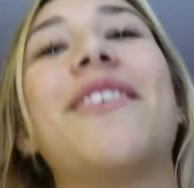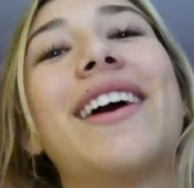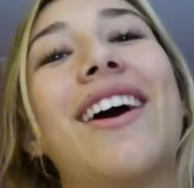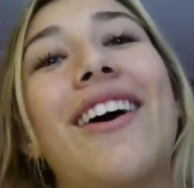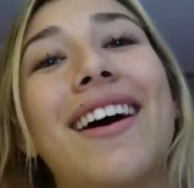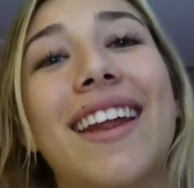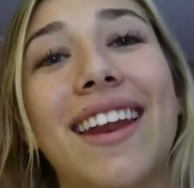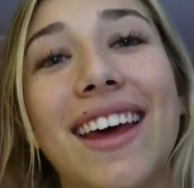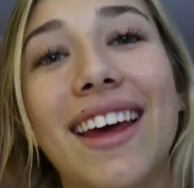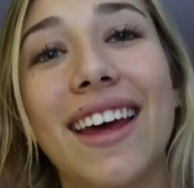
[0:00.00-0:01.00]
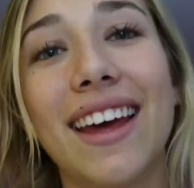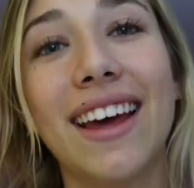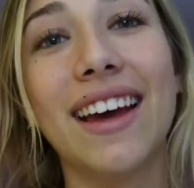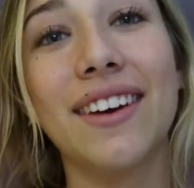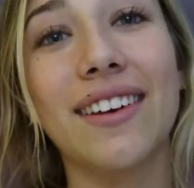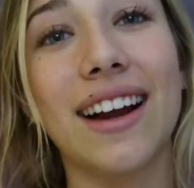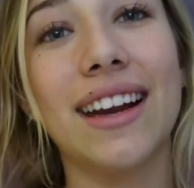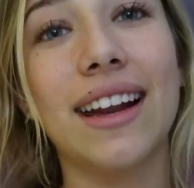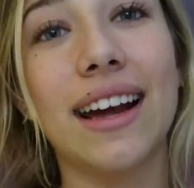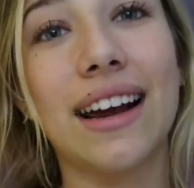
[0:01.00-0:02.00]
going on
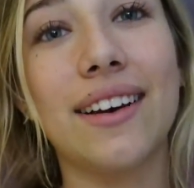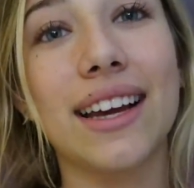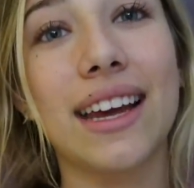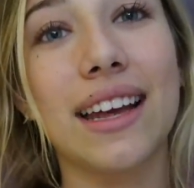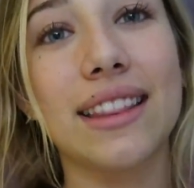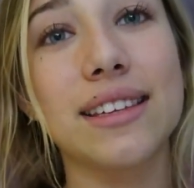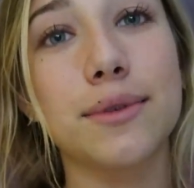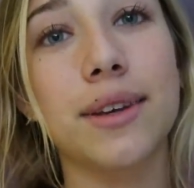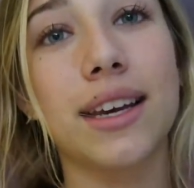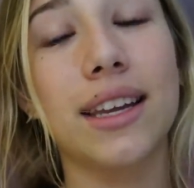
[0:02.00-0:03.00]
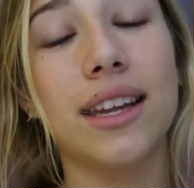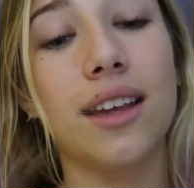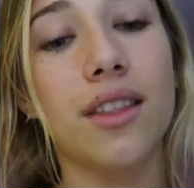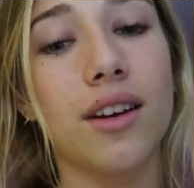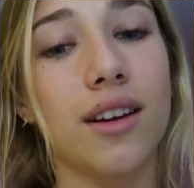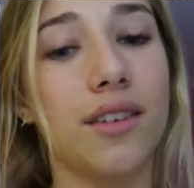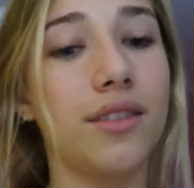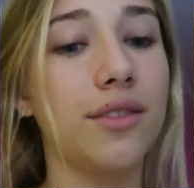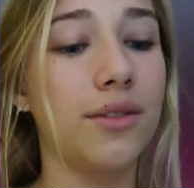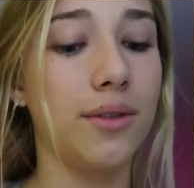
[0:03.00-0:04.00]
right now. I can't this weekend either,
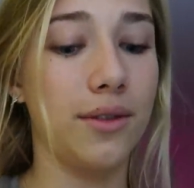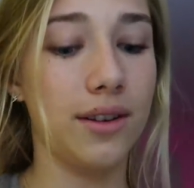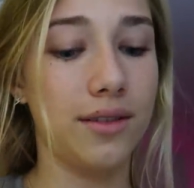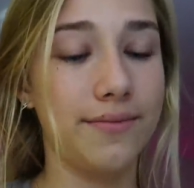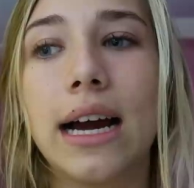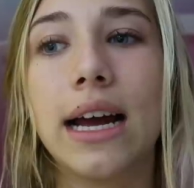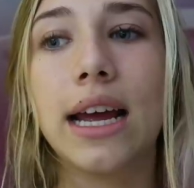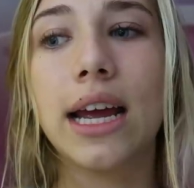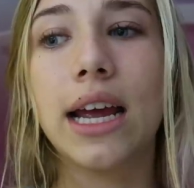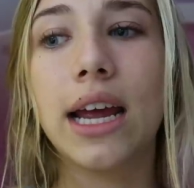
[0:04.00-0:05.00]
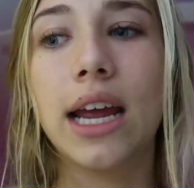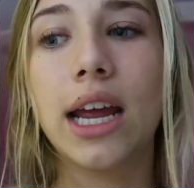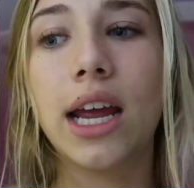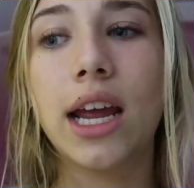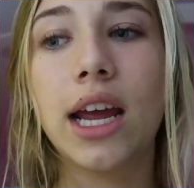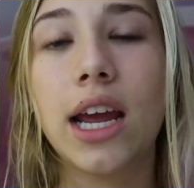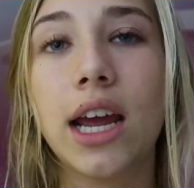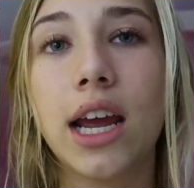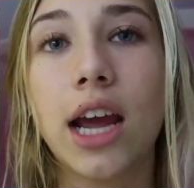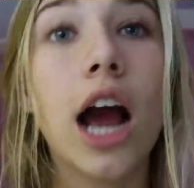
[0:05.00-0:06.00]
dude. I
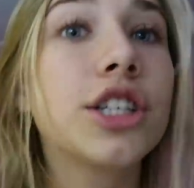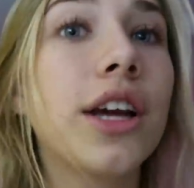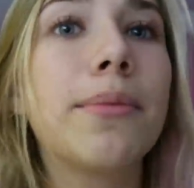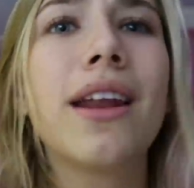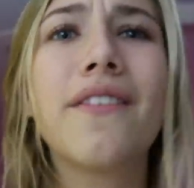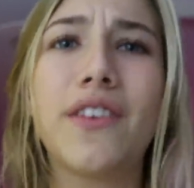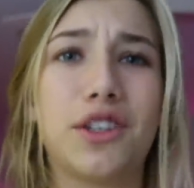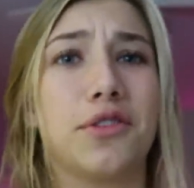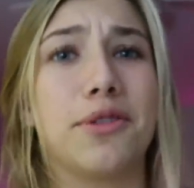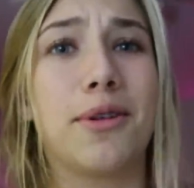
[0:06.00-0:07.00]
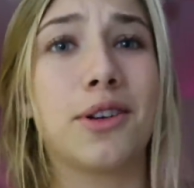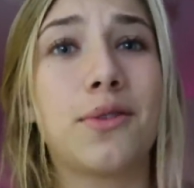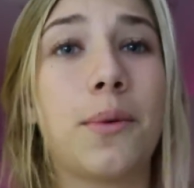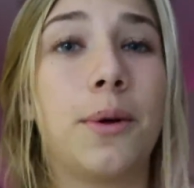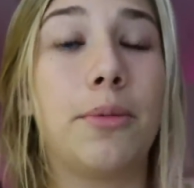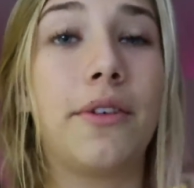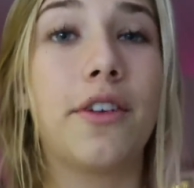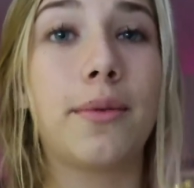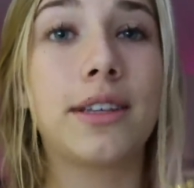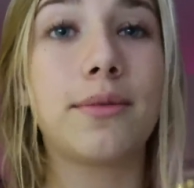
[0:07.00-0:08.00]
Actually, I'm getting a facial tomorrow, so I will be
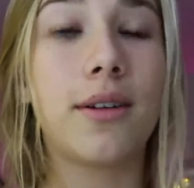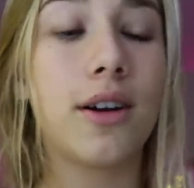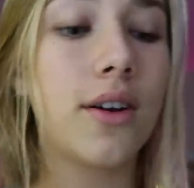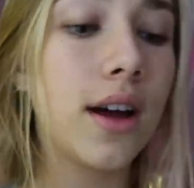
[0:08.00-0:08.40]
filming tomorrow.